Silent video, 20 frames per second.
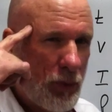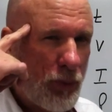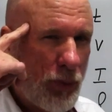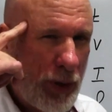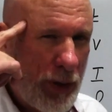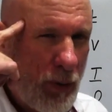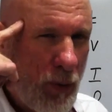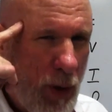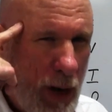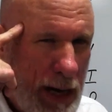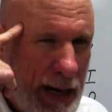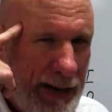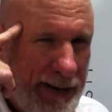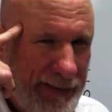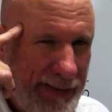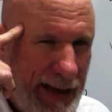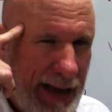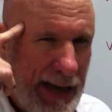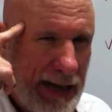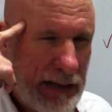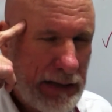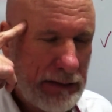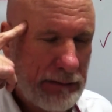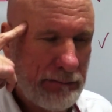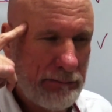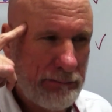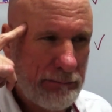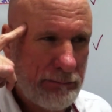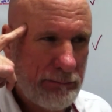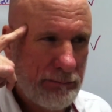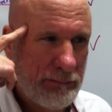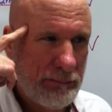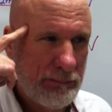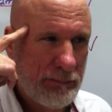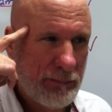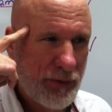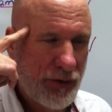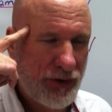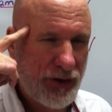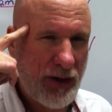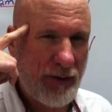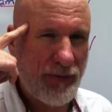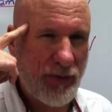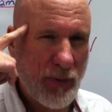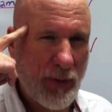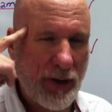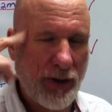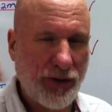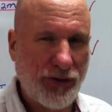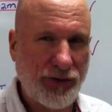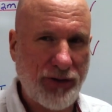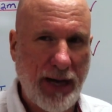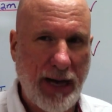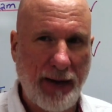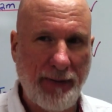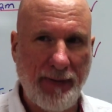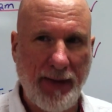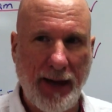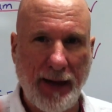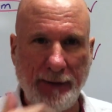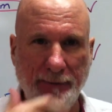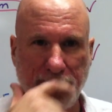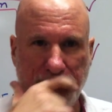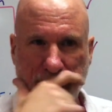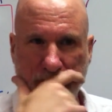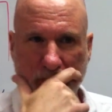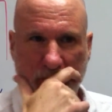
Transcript: Rewind that and see if you understand that.